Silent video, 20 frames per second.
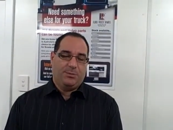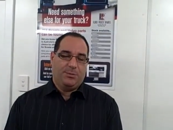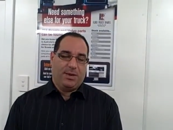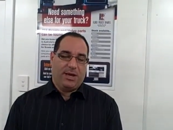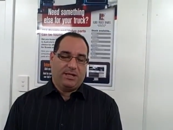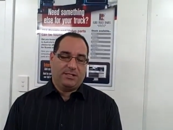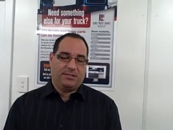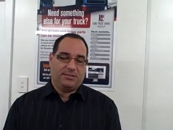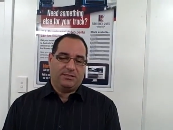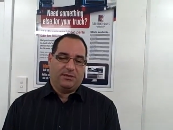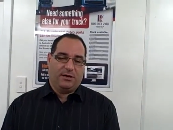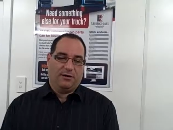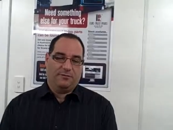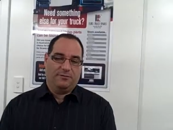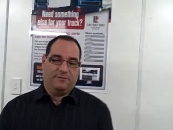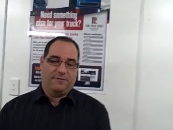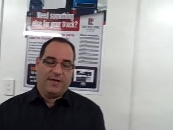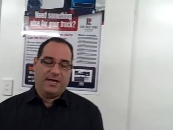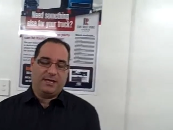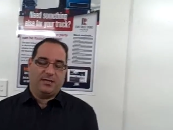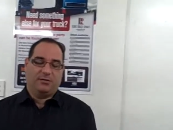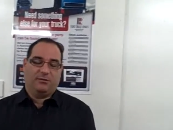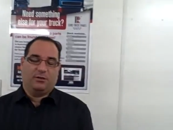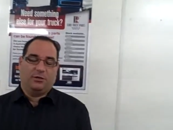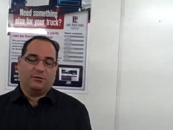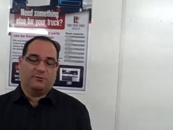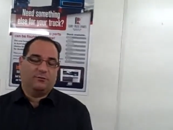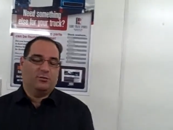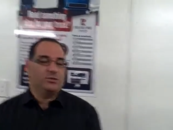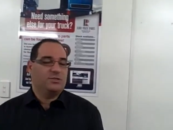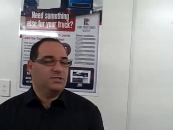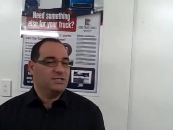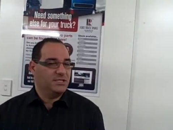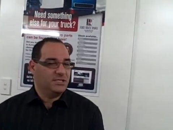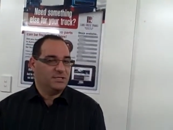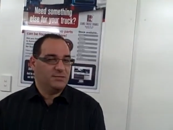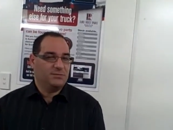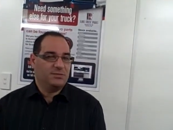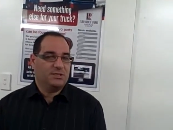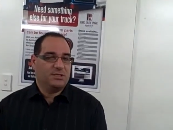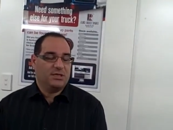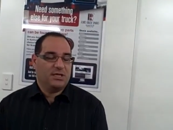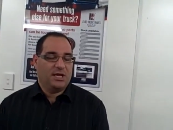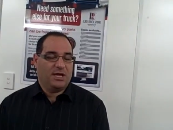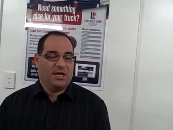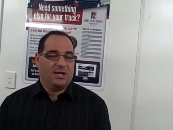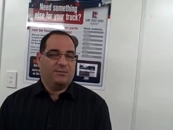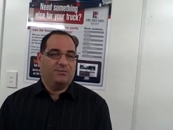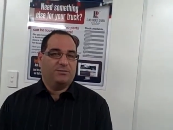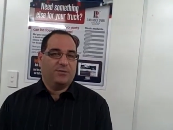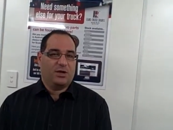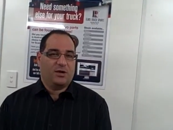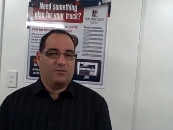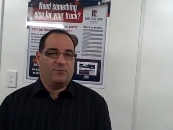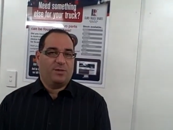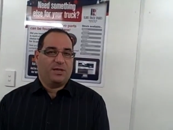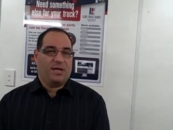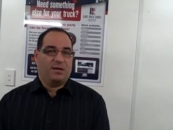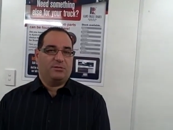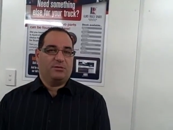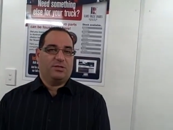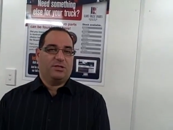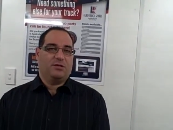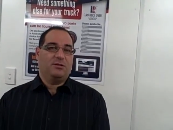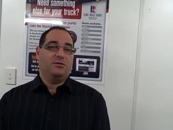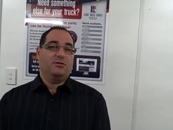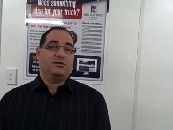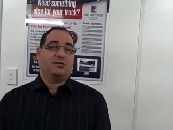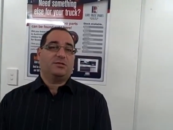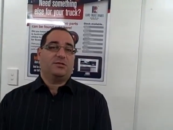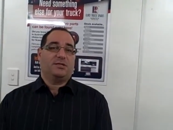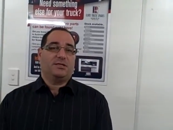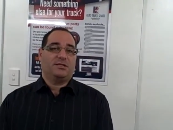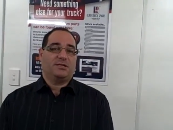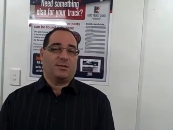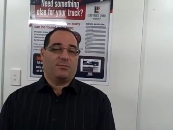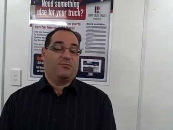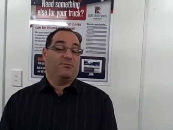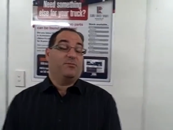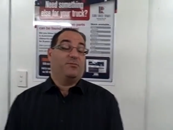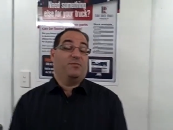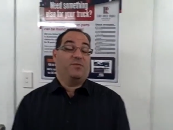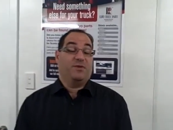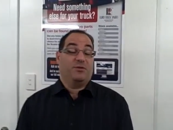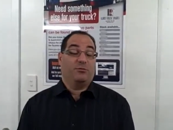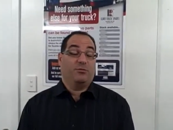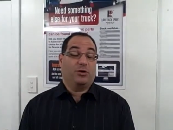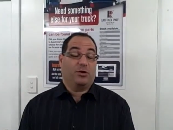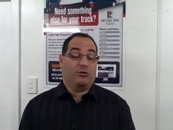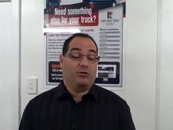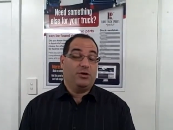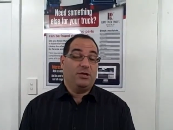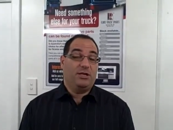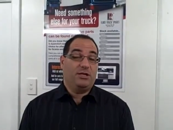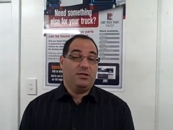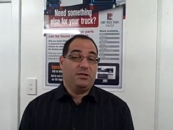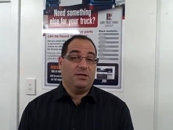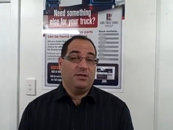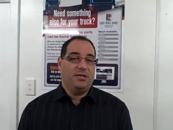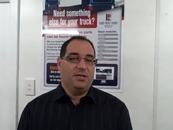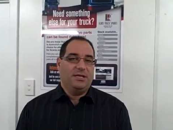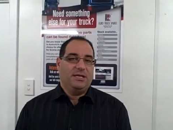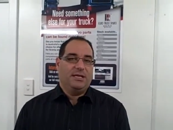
But I've had a lot of good systems that I've been able to use. Some of them have been recruiting,